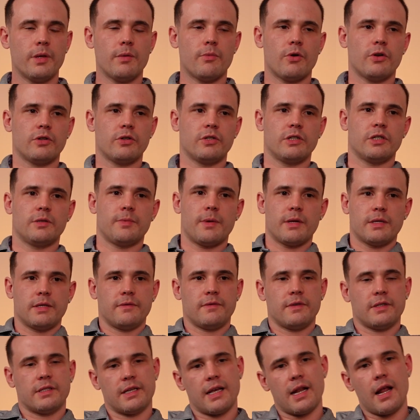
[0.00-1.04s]
be the most expensive
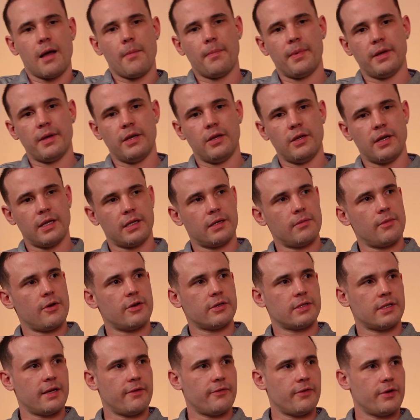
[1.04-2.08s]
to set up, but you get the
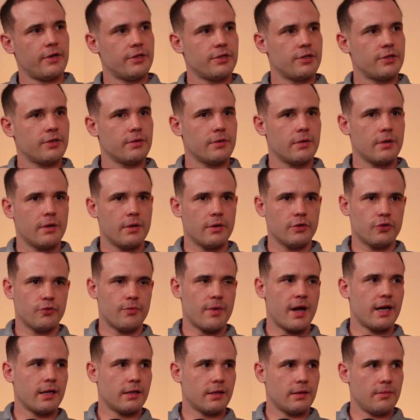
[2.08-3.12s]
most leverage,
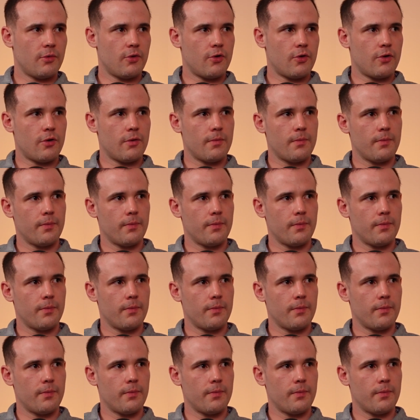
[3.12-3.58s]
dramatically more.